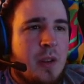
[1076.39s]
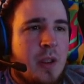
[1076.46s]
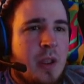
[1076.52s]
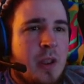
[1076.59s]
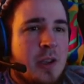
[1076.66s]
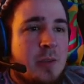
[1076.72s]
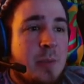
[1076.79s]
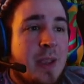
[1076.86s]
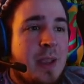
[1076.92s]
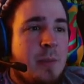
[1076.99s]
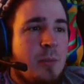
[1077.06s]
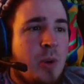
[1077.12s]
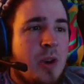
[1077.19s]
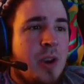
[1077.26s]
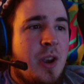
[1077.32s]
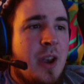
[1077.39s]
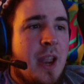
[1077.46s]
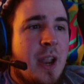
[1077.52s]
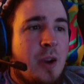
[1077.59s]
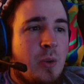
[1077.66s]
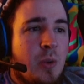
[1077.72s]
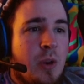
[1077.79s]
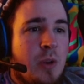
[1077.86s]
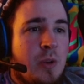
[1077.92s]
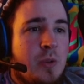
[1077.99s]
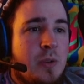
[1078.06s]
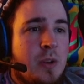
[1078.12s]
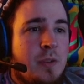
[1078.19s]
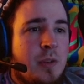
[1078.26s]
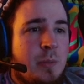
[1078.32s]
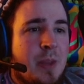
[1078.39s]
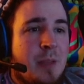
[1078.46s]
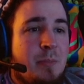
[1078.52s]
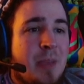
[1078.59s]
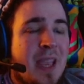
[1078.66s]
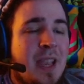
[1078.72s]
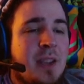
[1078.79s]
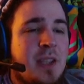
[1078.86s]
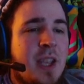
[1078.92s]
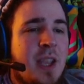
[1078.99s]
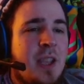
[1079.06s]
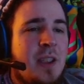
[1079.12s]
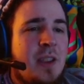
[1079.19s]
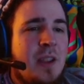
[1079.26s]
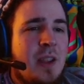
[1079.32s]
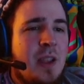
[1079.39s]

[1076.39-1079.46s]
Let's make it more narrow. If you play PT,